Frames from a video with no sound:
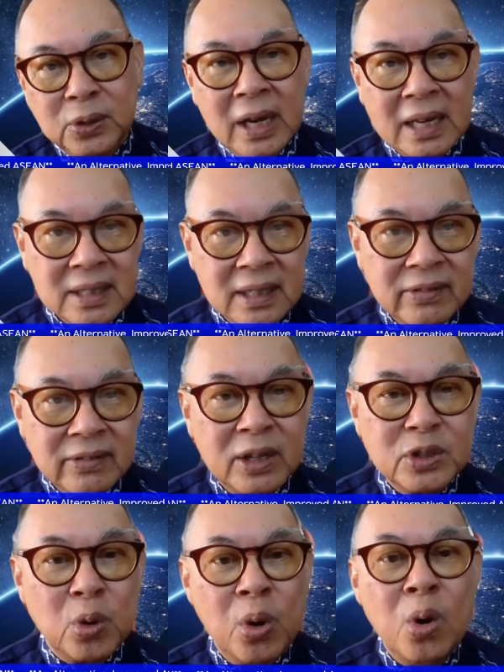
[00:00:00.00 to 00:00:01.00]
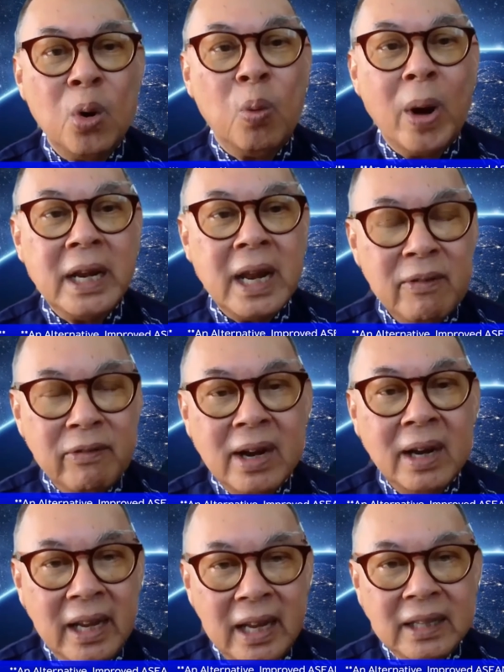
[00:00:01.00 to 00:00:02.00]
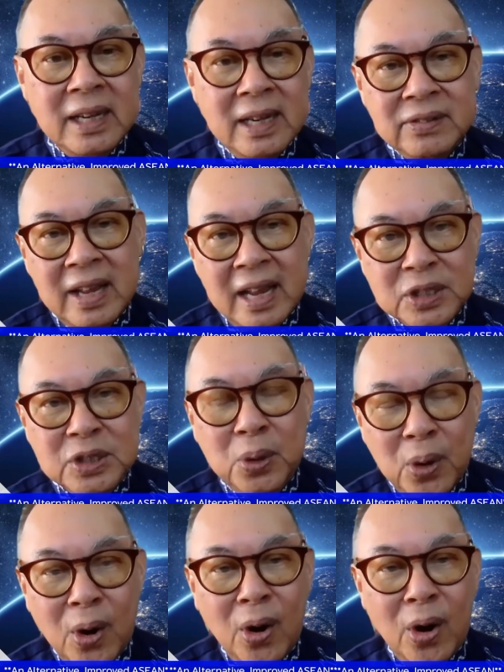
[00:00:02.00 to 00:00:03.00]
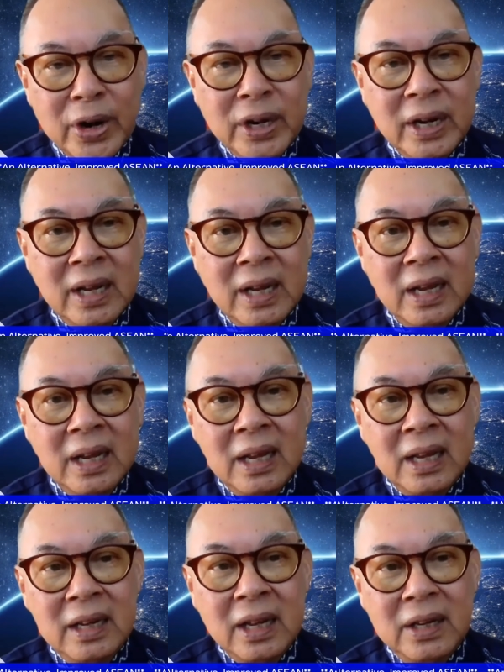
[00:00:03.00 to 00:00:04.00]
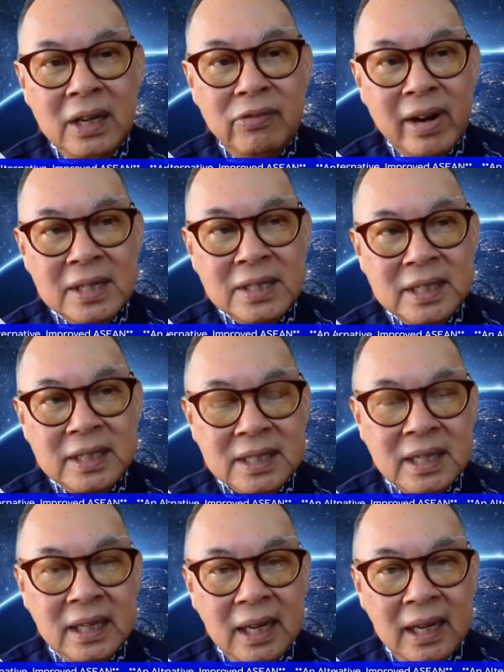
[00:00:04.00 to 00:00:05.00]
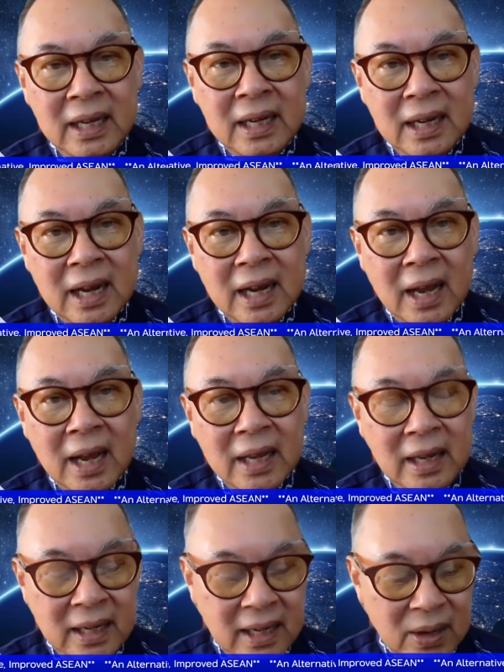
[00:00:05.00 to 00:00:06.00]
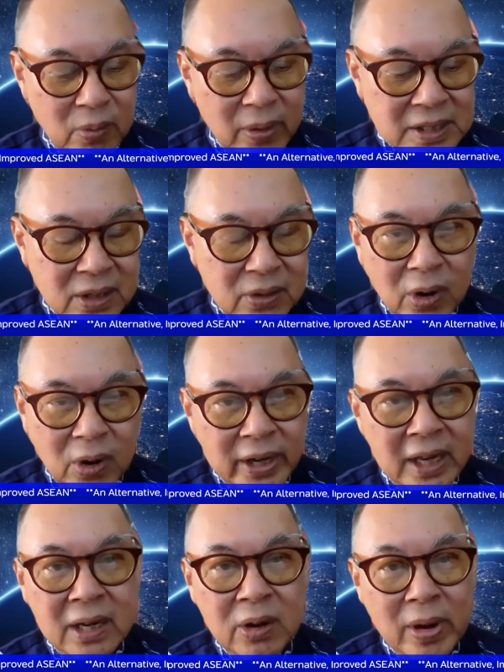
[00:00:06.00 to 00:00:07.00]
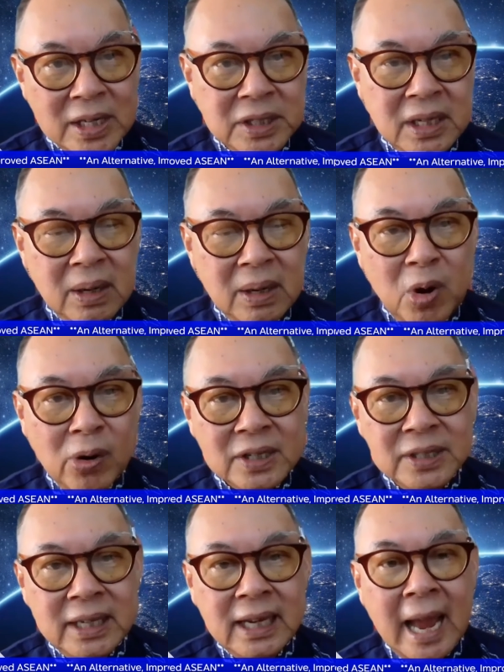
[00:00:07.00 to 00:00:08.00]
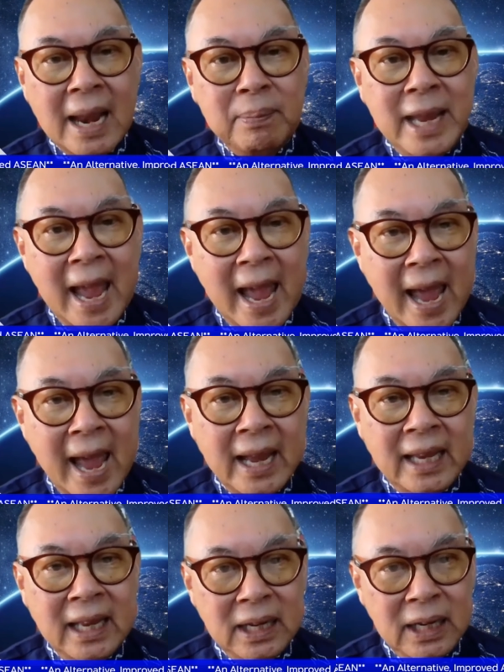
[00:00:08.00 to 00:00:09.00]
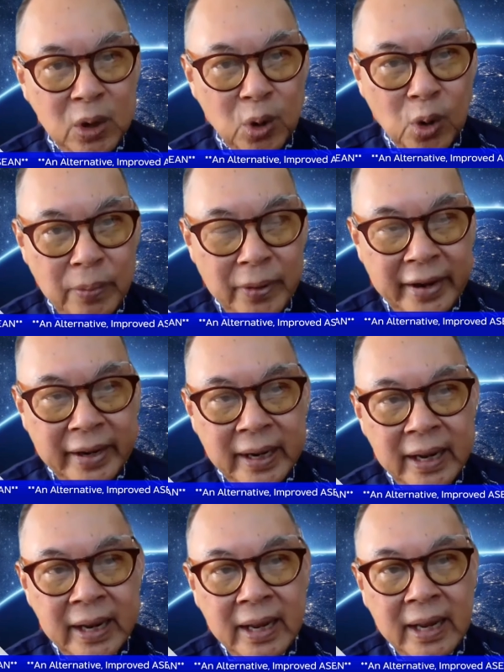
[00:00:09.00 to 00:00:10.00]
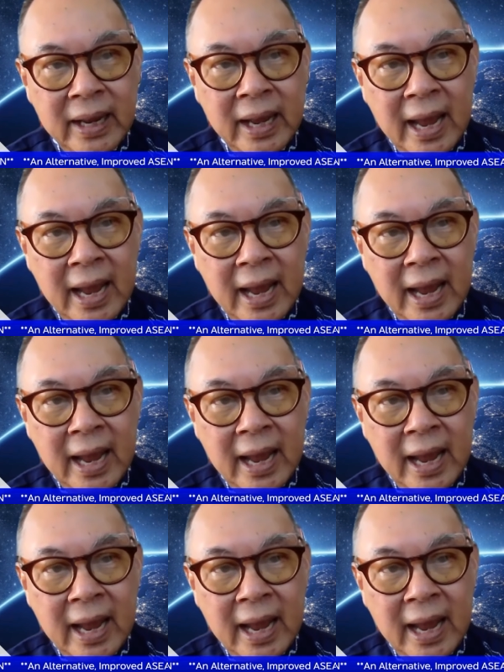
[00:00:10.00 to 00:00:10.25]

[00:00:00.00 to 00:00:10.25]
So that's it. So whatever it is and so on, the differences in the Western or in the Western democracy can be aired in the open.